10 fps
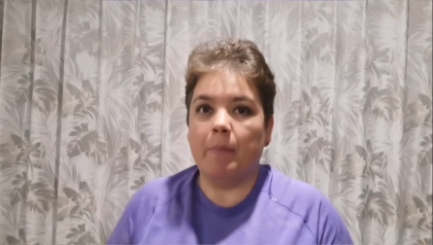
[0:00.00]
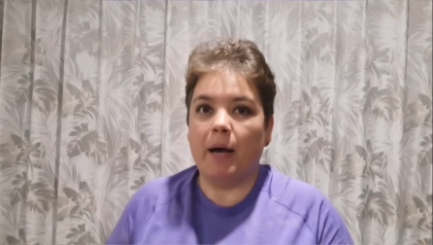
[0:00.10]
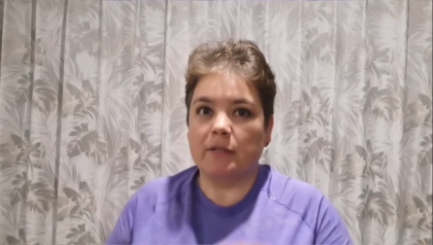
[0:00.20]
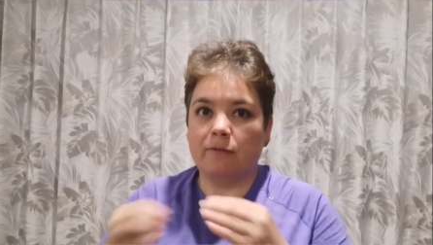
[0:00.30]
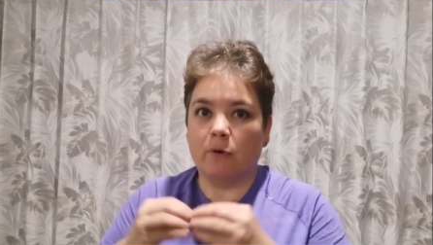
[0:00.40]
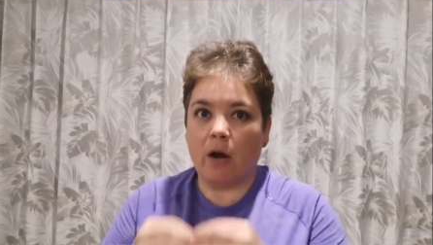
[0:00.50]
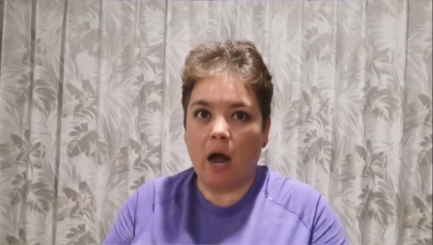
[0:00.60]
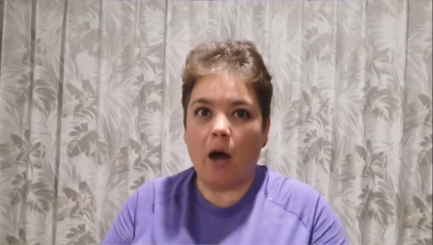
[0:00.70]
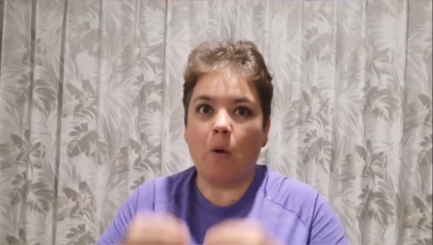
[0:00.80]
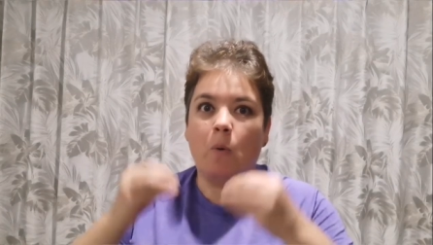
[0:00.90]
but for
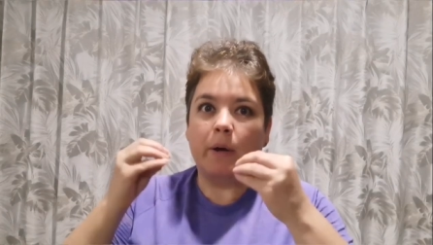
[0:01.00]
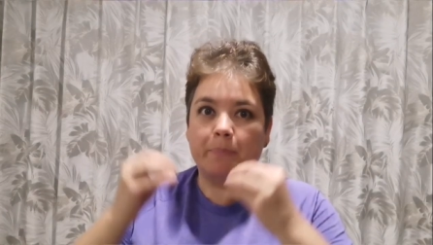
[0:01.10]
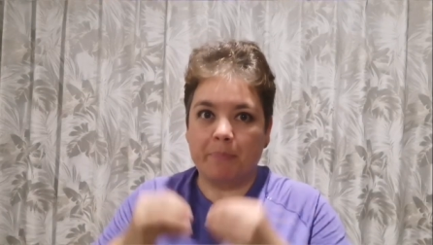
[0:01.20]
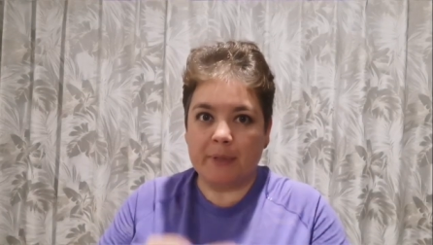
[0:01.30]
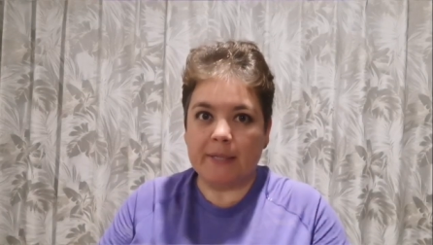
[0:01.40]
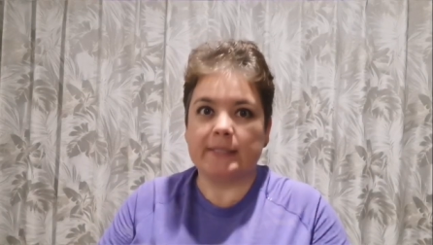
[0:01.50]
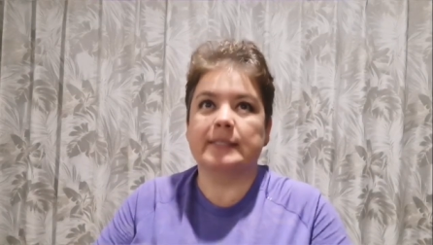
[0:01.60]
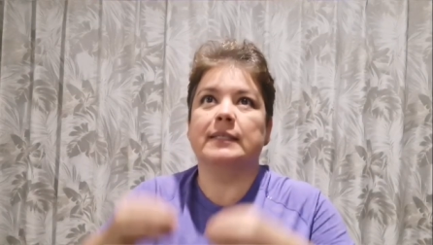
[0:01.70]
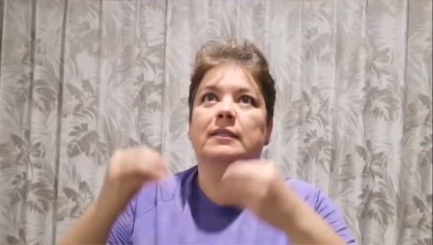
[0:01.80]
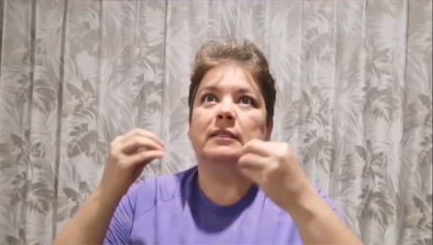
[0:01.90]
our
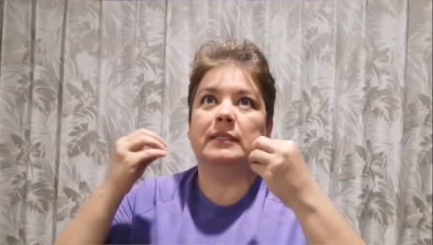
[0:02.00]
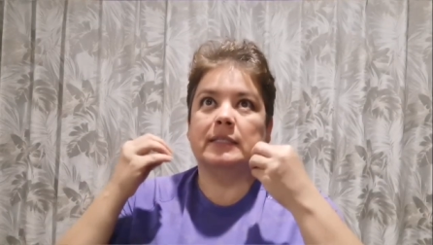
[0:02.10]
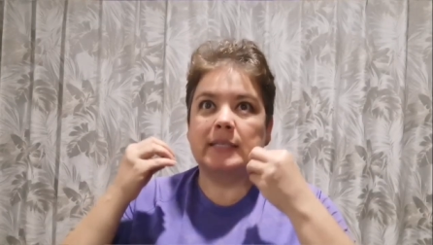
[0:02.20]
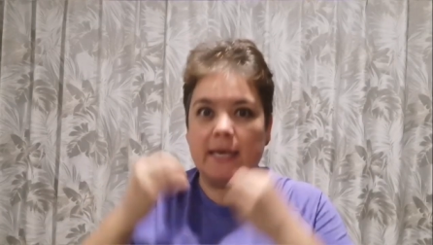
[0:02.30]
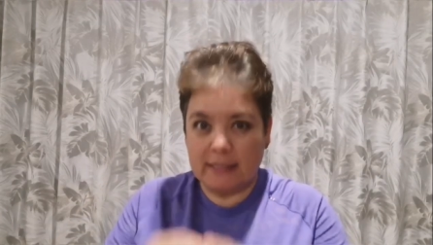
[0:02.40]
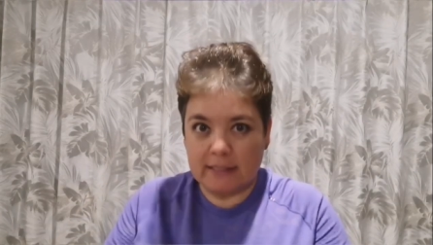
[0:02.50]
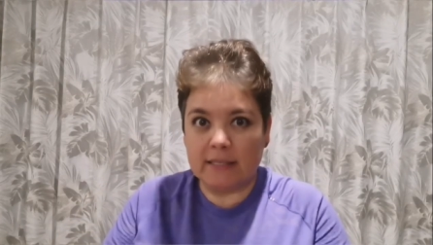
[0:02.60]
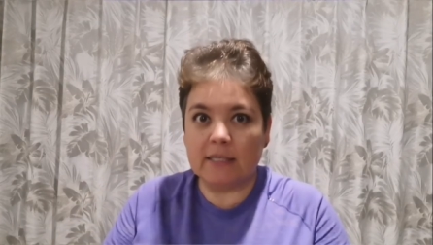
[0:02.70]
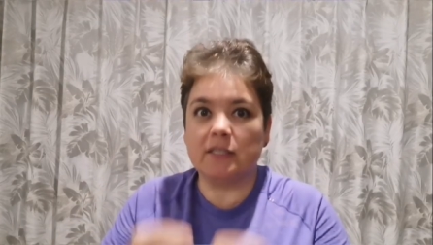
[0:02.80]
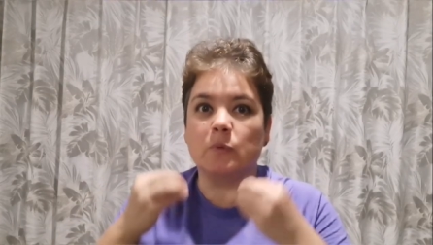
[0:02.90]
pistol
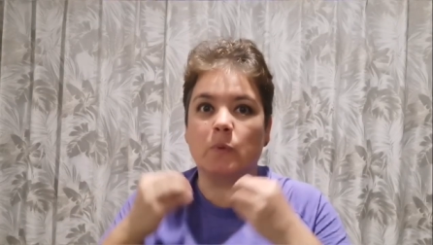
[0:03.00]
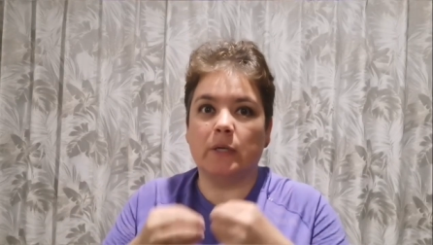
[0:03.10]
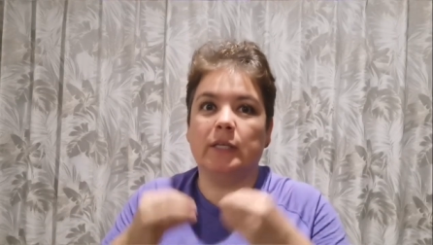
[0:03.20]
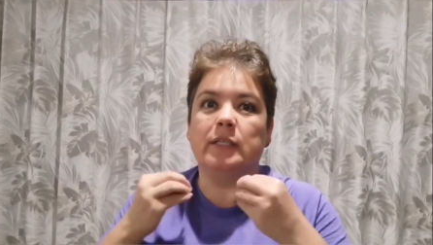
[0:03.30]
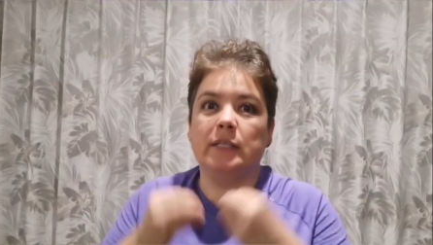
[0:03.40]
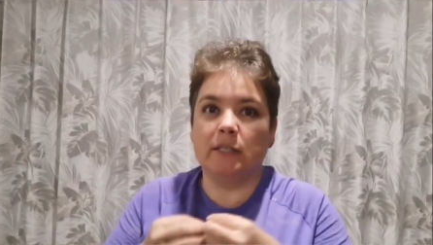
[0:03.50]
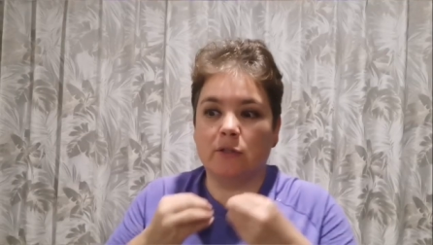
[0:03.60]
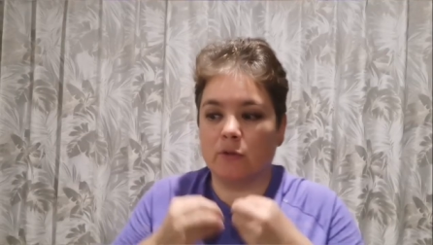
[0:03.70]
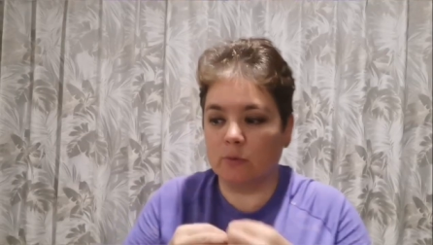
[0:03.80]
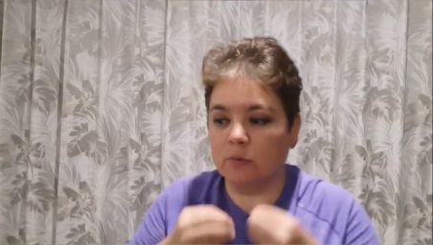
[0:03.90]
steadiness, we
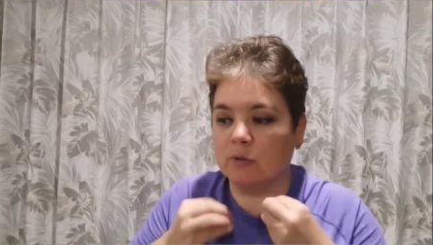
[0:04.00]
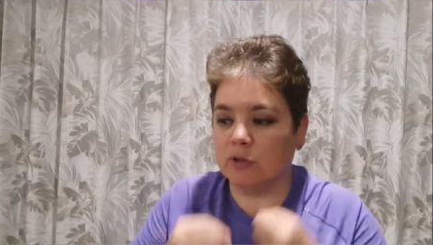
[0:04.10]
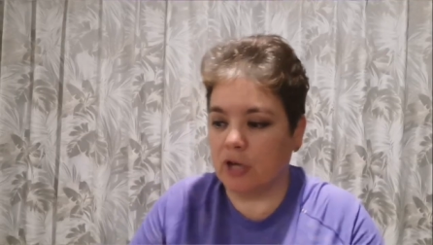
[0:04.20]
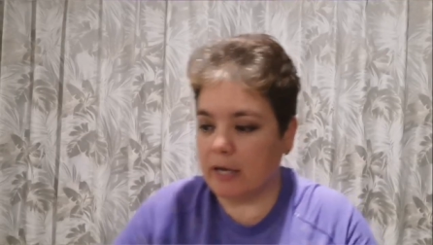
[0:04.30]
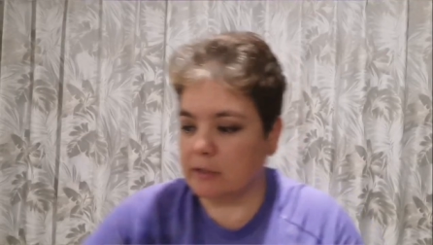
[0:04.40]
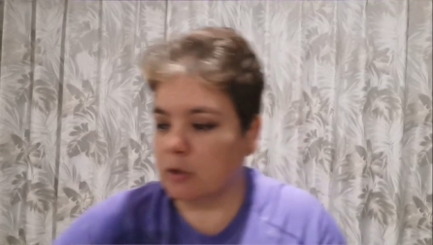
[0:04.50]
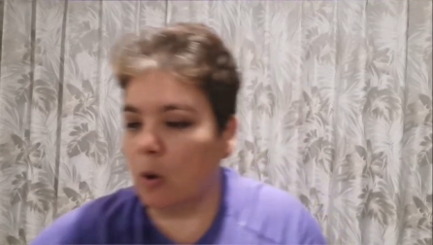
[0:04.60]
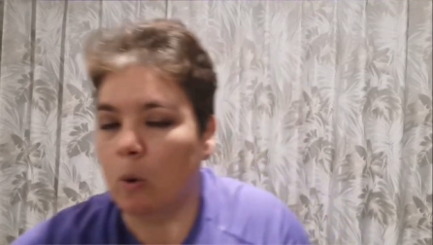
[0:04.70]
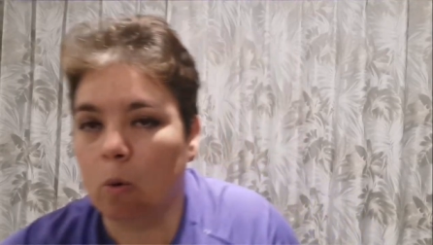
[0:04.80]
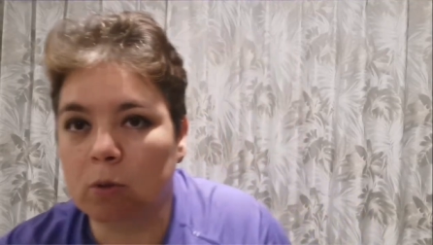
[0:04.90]
need to just
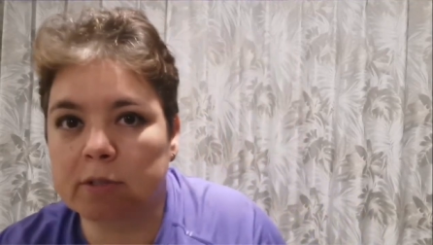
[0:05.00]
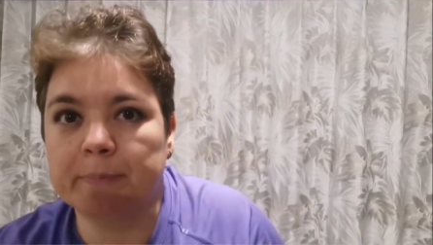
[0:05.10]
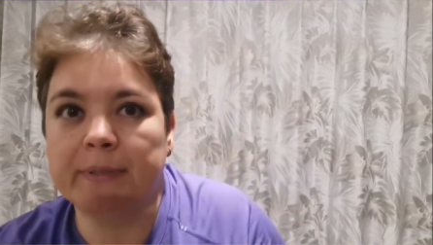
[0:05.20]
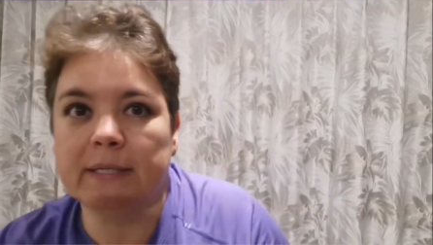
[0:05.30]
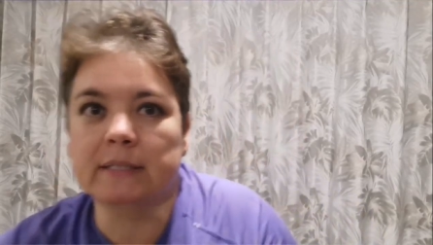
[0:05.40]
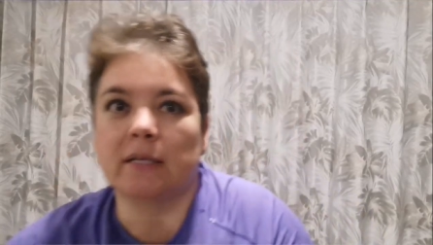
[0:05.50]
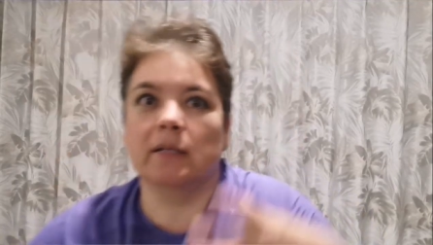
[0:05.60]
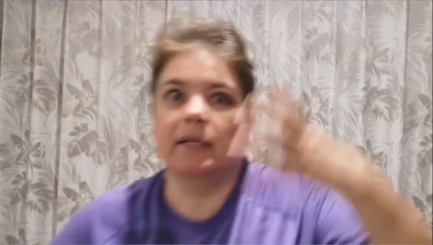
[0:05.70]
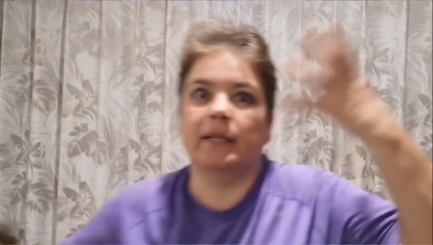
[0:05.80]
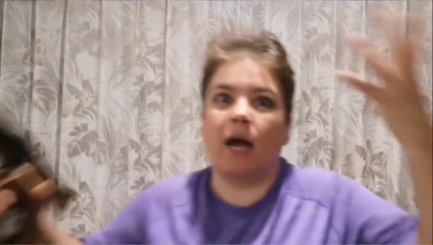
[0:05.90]
hold pistol
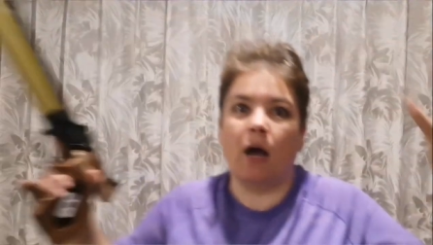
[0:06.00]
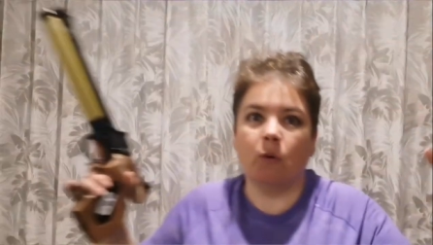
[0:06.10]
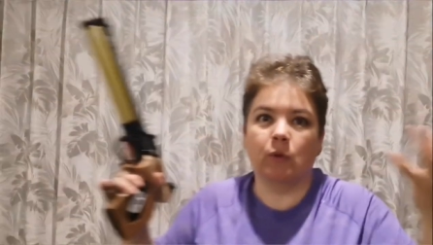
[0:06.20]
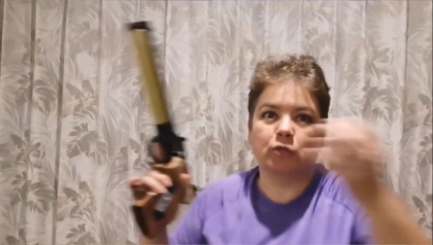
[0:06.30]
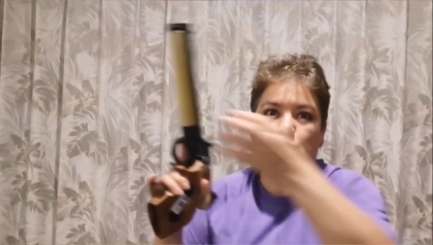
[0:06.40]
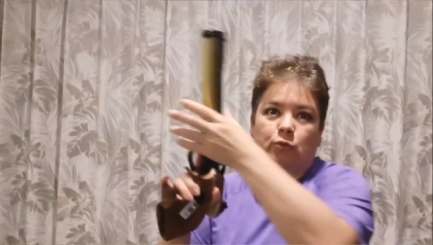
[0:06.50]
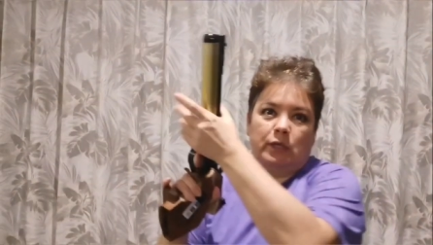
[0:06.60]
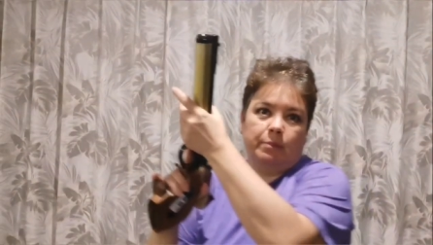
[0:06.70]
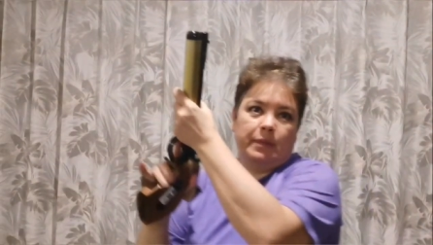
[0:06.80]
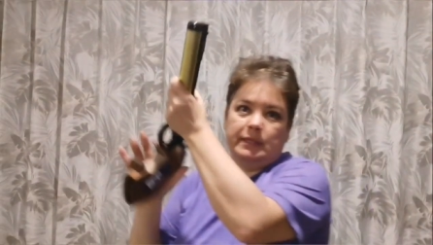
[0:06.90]
in our
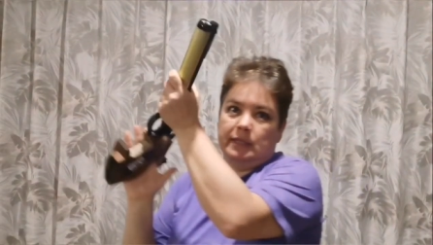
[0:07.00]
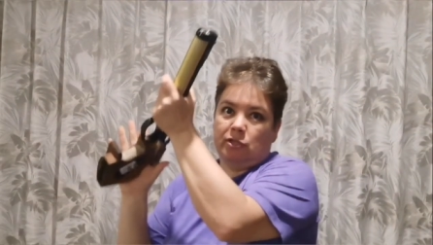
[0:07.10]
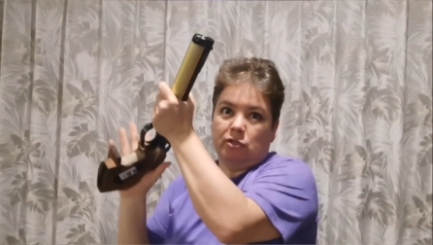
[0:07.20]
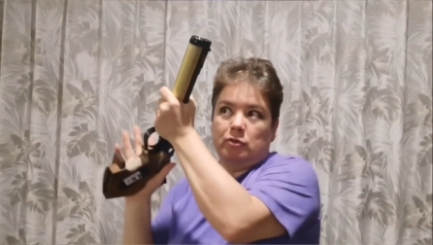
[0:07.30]
shooting position.